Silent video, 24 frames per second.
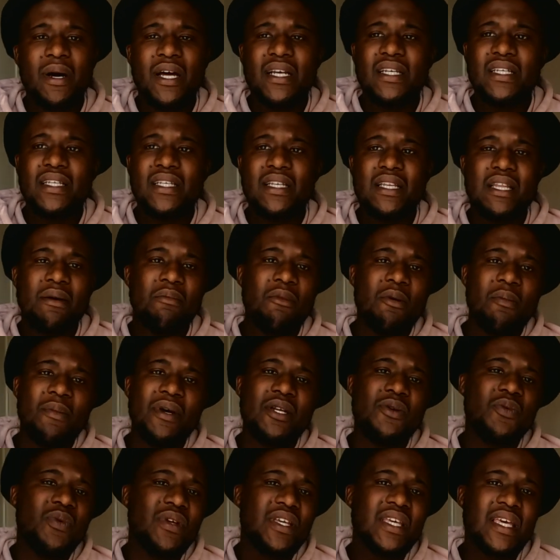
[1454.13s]
But the
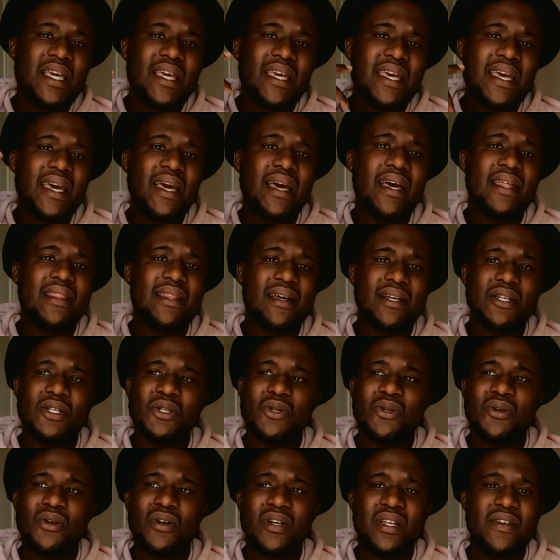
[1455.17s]
moment we hear
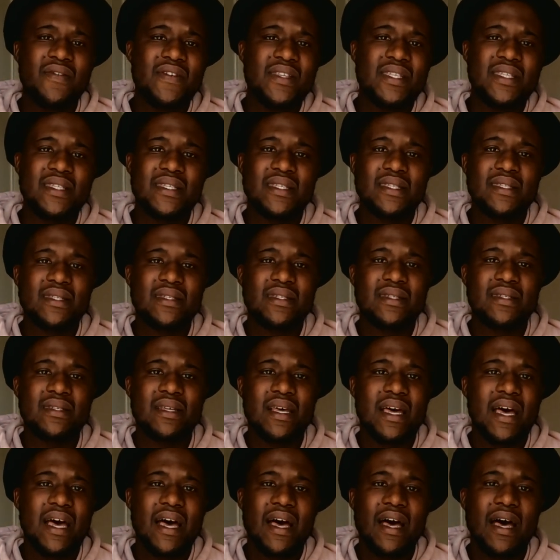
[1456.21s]
that you're not even
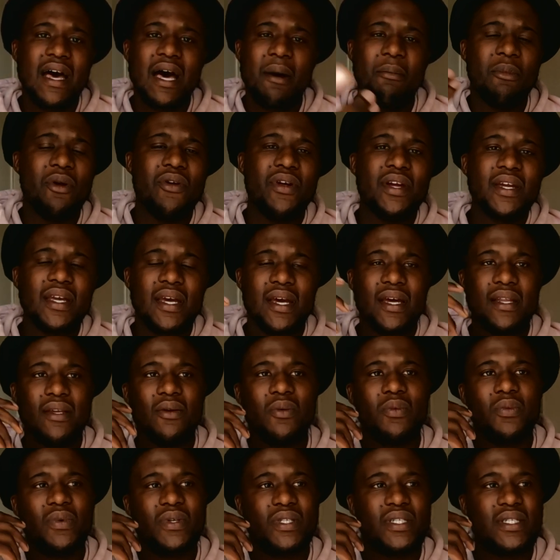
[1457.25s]

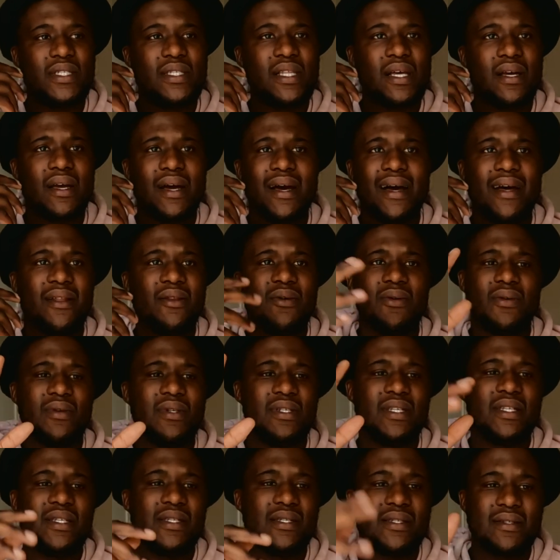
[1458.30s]
American, we're just like, ah, no,
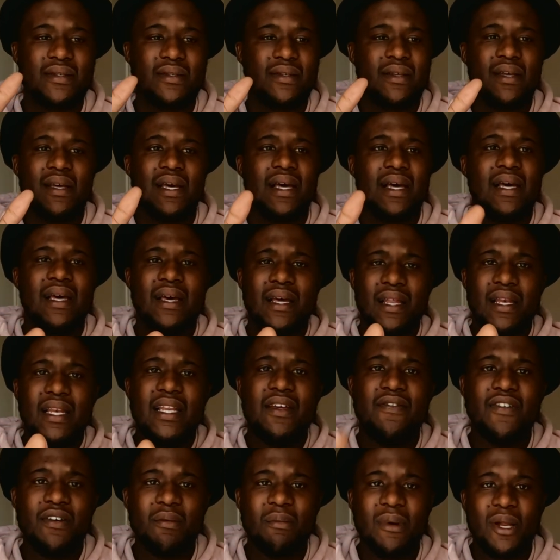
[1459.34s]
just
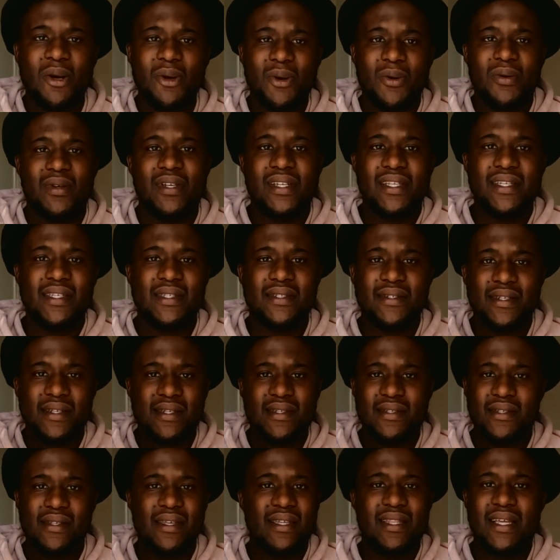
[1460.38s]
leave him alone.
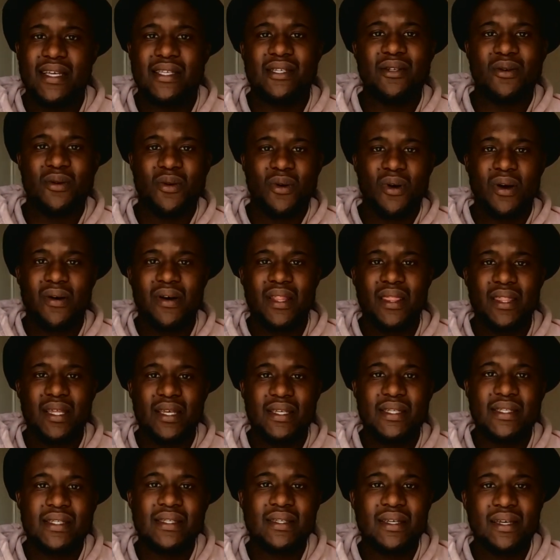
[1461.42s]
He doesn't know our
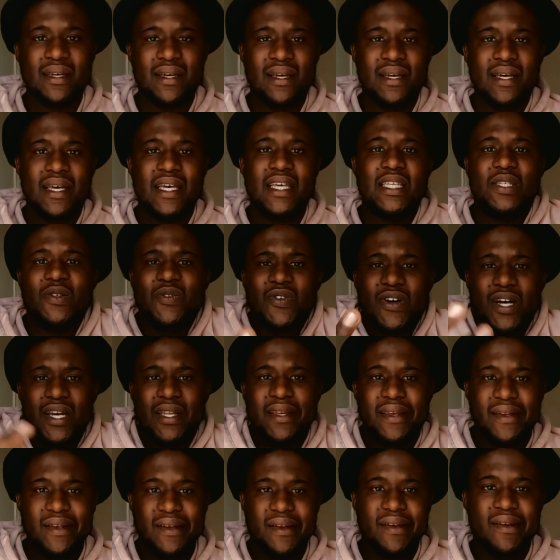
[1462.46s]
things. He's
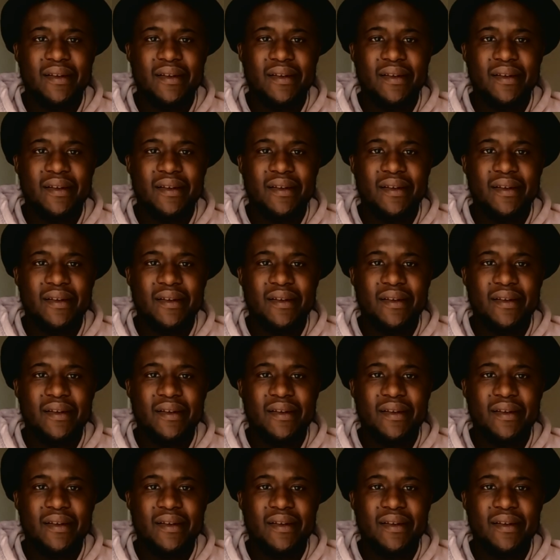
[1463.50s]
fine.